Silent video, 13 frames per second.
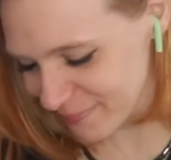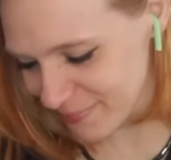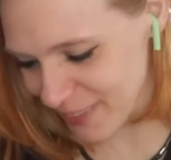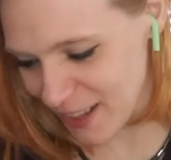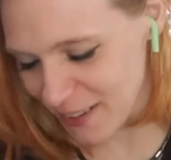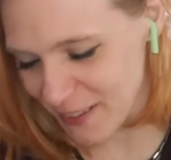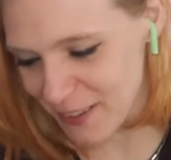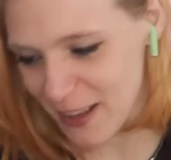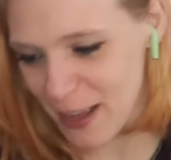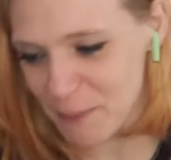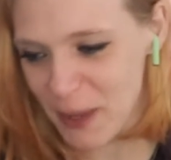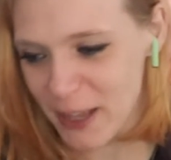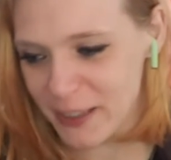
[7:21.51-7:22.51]
I don't know.
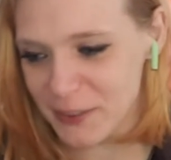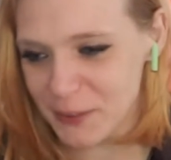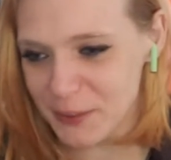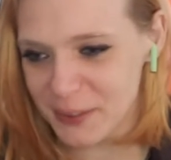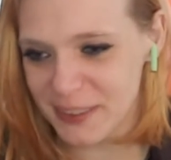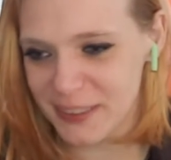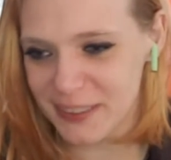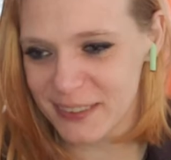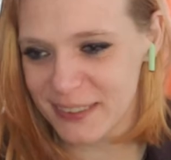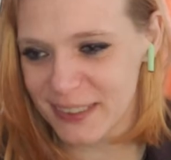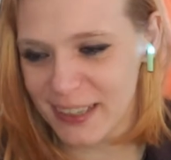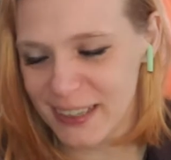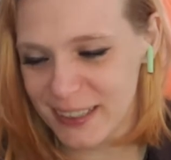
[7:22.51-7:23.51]
I'm not used to,
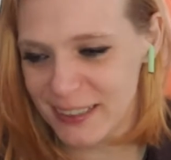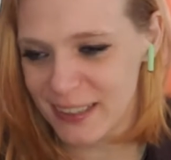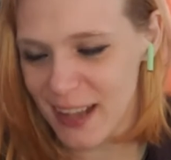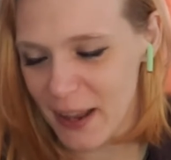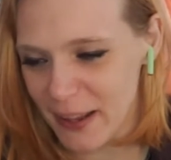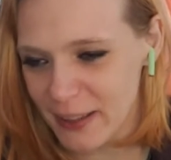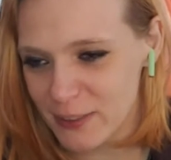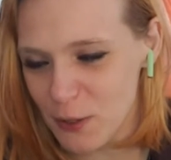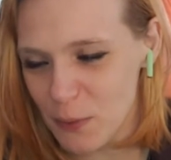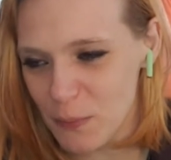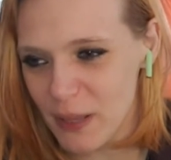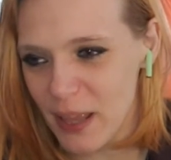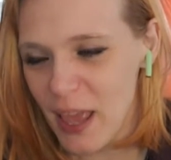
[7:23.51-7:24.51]
like, it's so
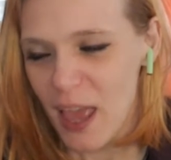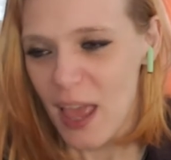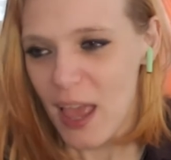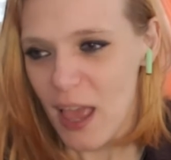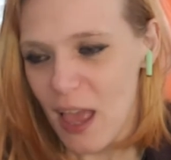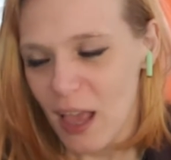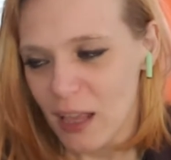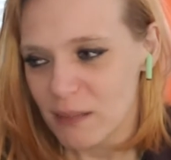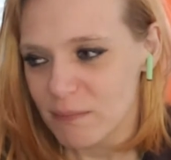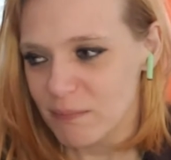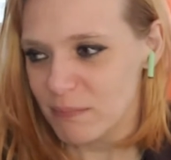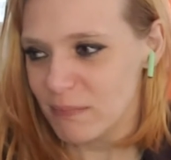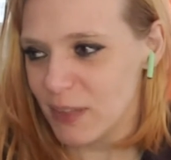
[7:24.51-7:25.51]
much.
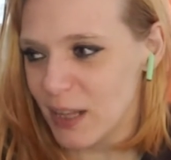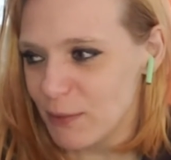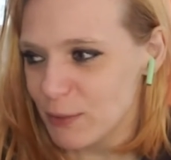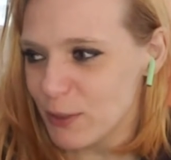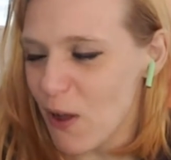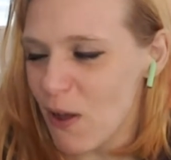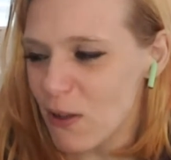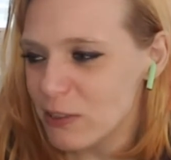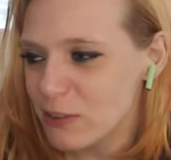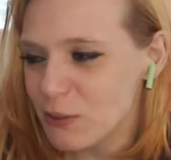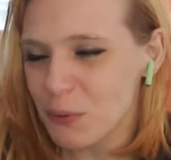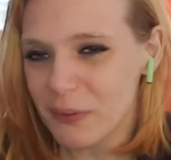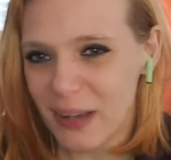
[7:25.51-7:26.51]
And it was all
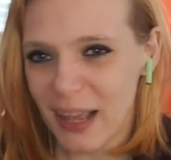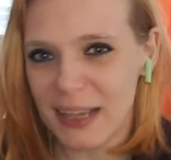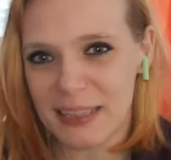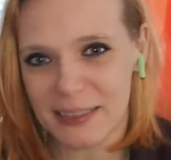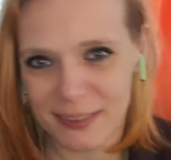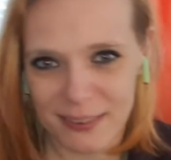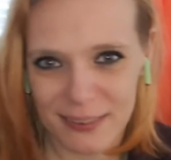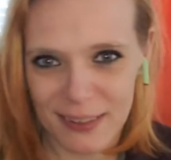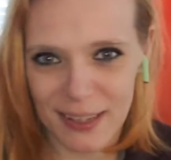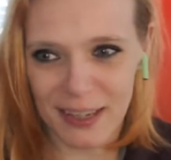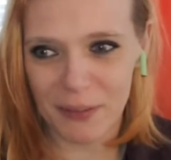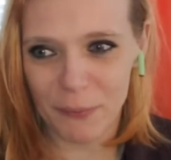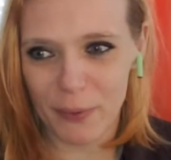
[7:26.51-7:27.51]
so nice. Like,
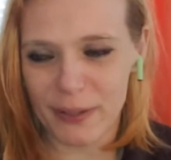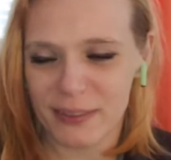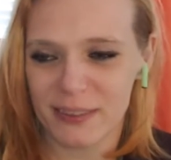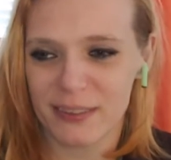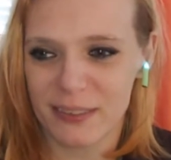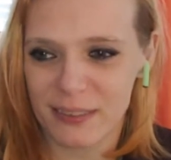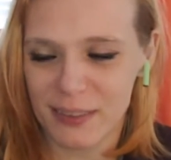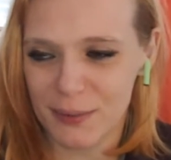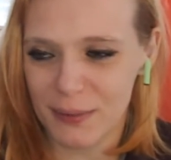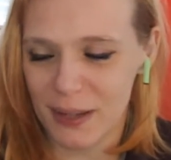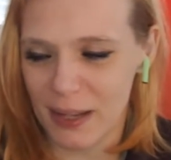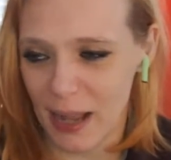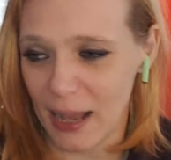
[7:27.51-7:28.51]
it wasn't there.
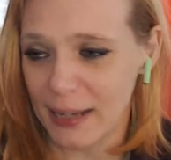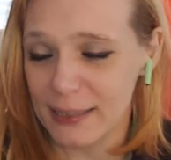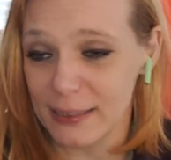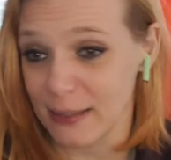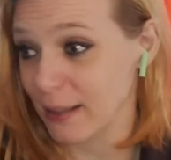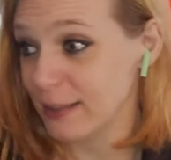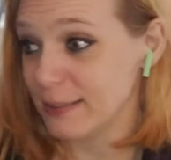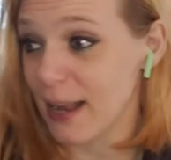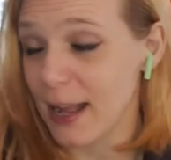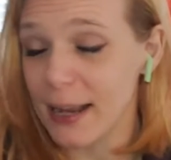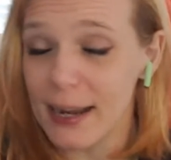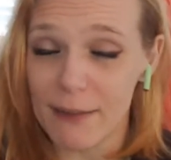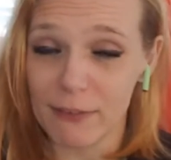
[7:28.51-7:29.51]
At least I
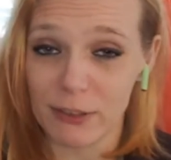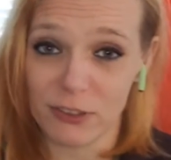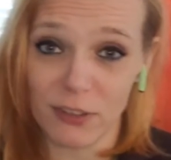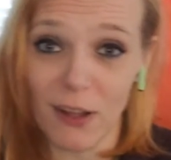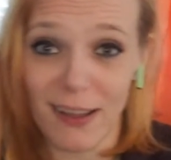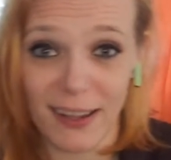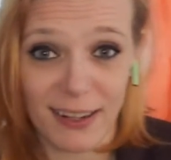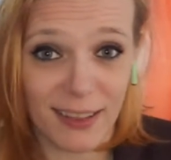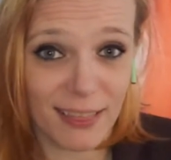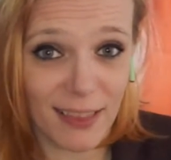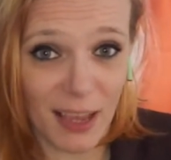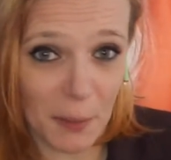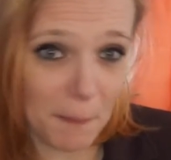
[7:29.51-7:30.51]
never saw
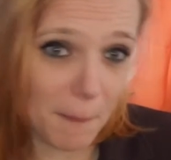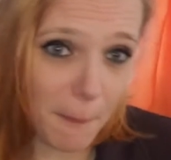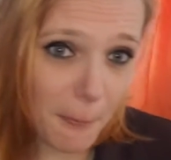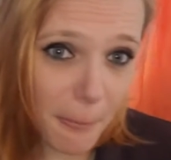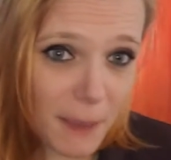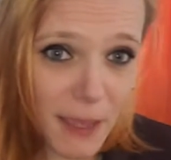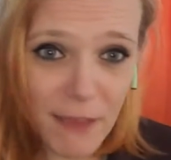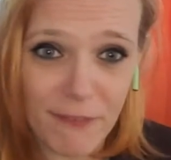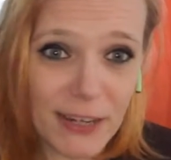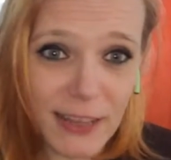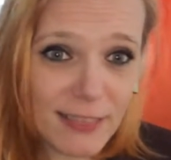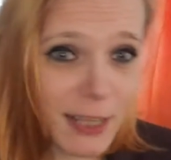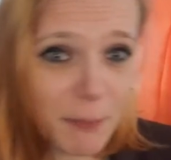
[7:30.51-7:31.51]
anything. If
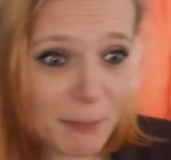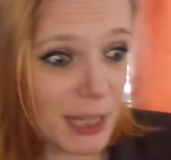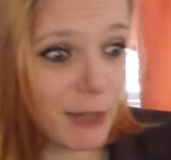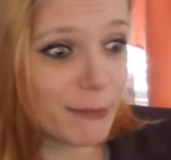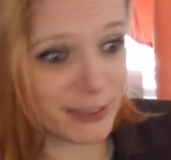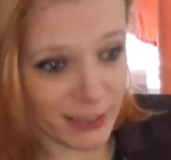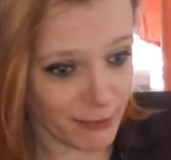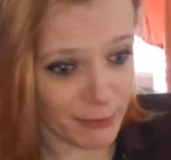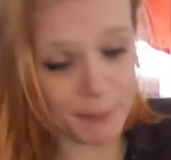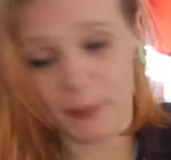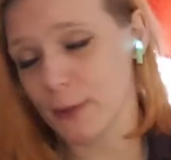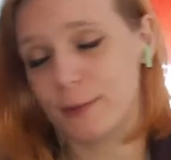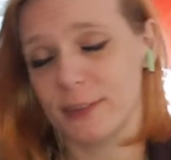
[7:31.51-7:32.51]
anything mean was ever
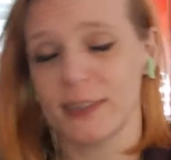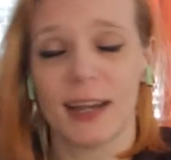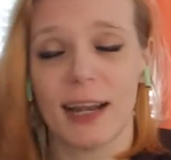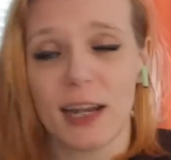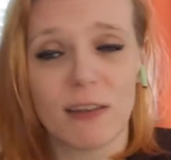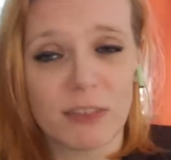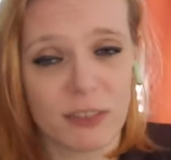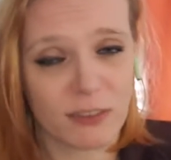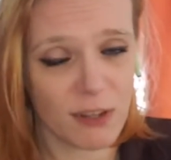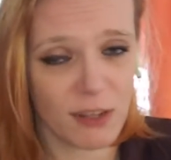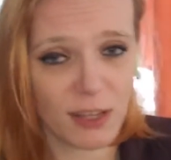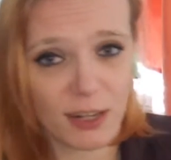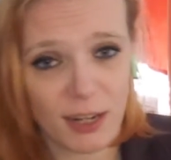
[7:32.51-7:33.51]
posted, I never saw
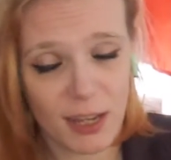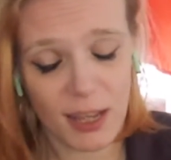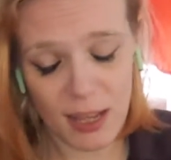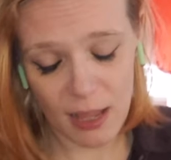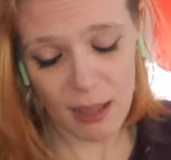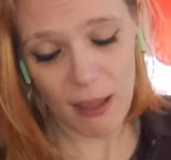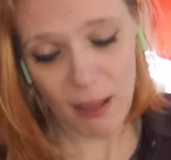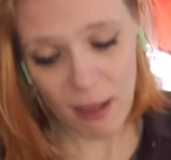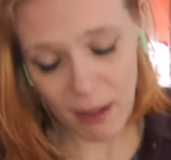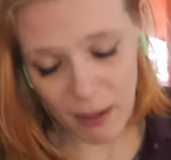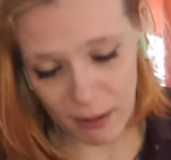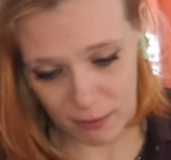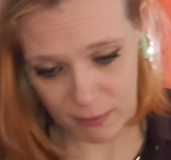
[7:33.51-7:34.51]
it.
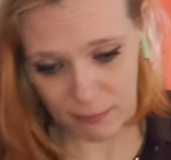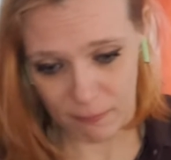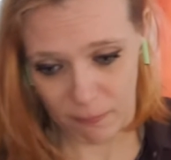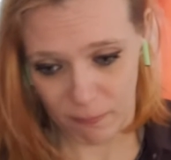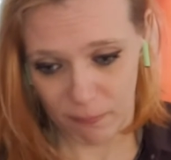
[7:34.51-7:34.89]
And